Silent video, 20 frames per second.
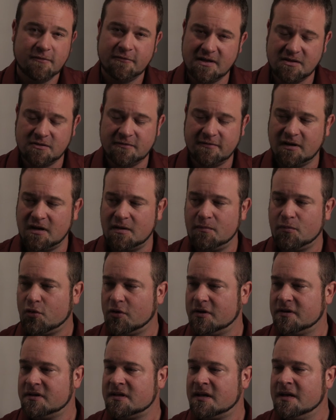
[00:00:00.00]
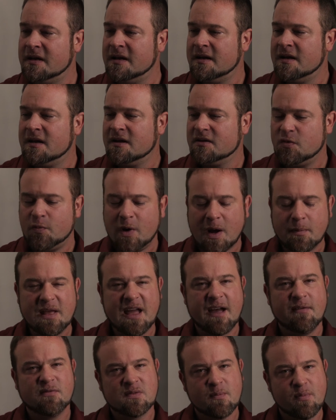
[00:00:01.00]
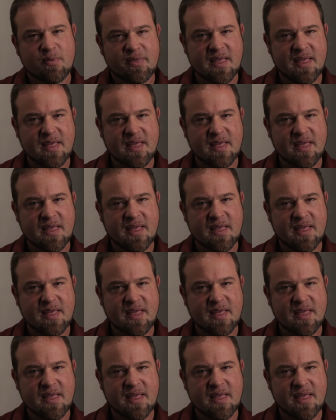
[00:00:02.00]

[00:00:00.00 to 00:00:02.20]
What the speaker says: Friends are very important. You probably have some